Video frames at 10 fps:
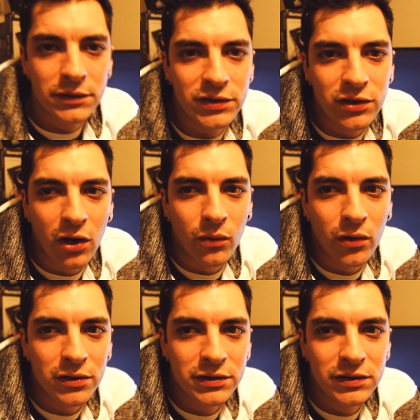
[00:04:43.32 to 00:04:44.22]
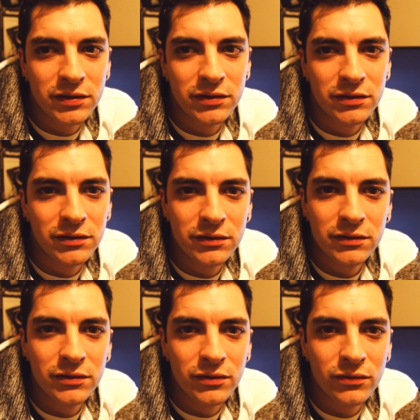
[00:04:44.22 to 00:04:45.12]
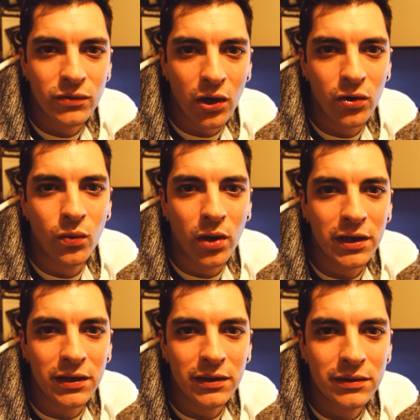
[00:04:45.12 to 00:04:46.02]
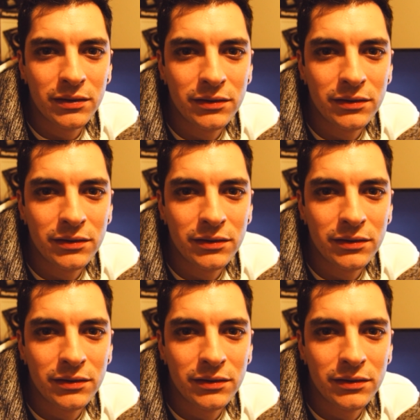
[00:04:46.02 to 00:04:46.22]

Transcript: Star Wars Rogue One.